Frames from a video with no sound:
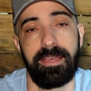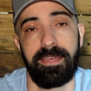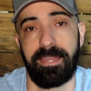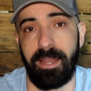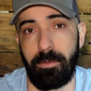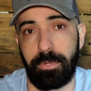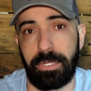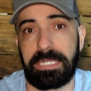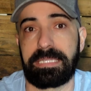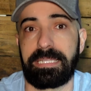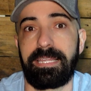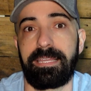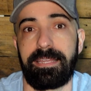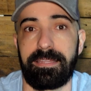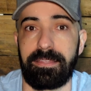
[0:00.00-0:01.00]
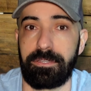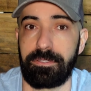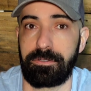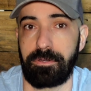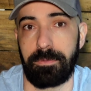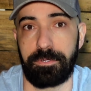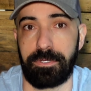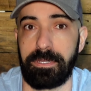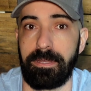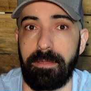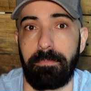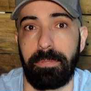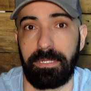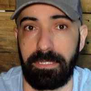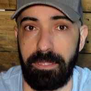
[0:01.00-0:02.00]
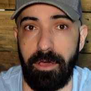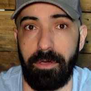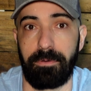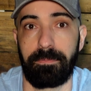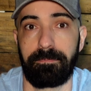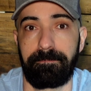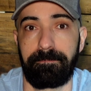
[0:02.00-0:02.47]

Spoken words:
And I'll put a link in the description below.